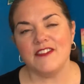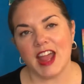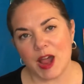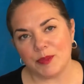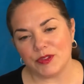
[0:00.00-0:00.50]

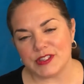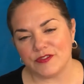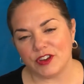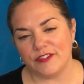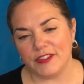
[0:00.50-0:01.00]
apples
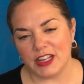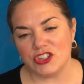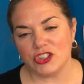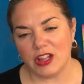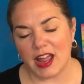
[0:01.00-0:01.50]
for a
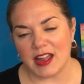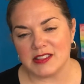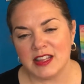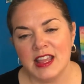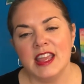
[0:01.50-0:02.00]
finished class
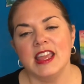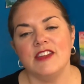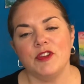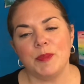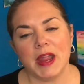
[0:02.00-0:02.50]
if
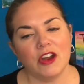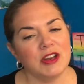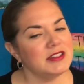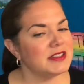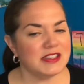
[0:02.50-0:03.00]
a parent
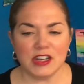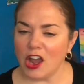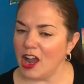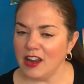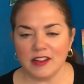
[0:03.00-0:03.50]
does
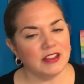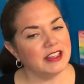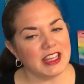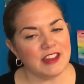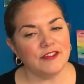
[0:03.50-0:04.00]
not
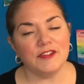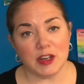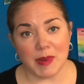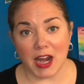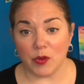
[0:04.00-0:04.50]
leave
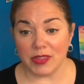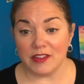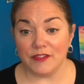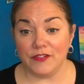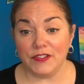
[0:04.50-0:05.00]
feedback within
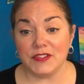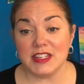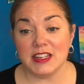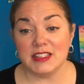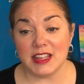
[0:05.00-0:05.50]

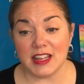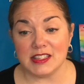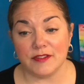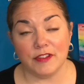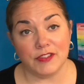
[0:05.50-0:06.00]
fifteen days
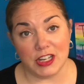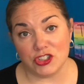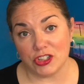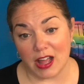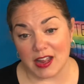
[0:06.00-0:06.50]
of a finished
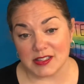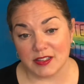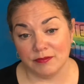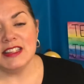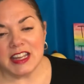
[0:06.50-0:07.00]
class.
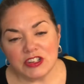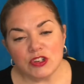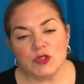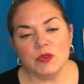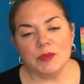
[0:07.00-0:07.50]

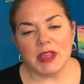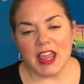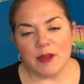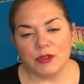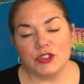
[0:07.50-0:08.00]
Teachers will be
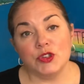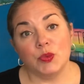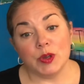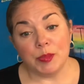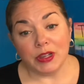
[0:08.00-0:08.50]
able to
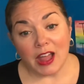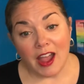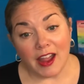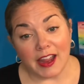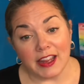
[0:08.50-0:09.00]

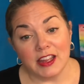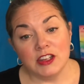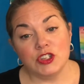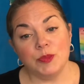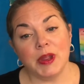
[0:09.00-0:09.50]
reply
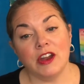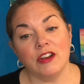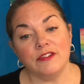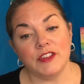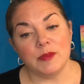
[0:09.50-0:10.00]
to parent
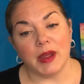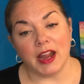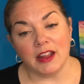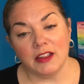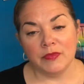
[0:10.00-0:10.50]

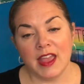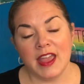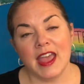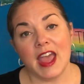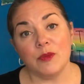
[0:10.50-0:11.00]
feedback,
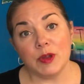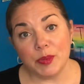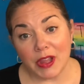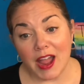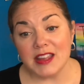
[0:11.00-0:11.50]
and
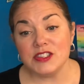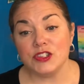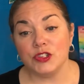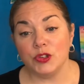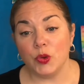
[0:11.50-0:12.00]
replies
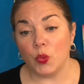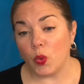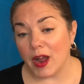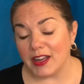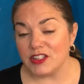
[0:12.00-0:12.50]
to
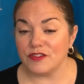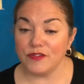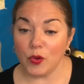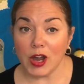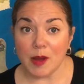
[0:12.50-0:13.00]
one to
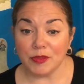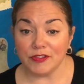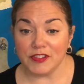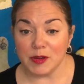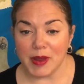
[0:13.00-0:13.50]
four apple
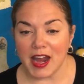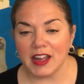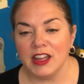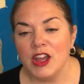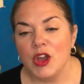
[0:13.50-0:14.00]
feedback
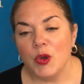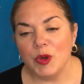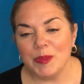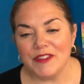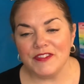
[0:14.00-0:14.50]
will
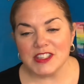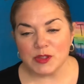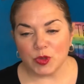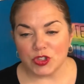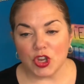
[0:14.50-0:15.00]
be
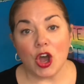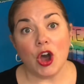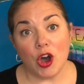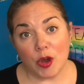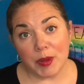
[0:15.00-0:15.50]
visible to
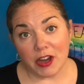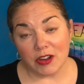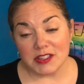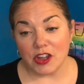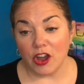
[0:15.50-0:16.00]
all
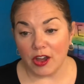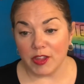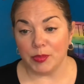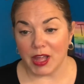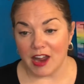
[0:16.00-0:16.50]
parents on the
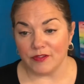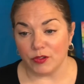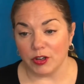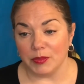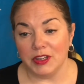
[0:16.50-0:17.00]

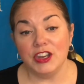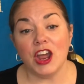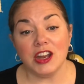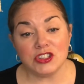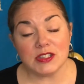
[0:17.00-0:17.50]
platform,
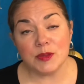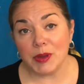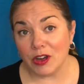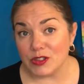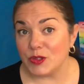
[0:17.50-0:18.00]
not just the
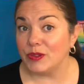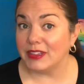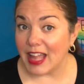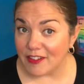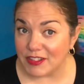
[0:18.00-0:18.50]
parents who
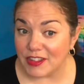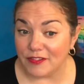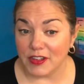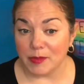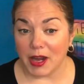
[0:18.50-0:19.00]
left the
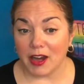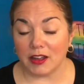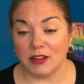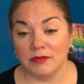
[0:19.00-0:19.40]
feedback.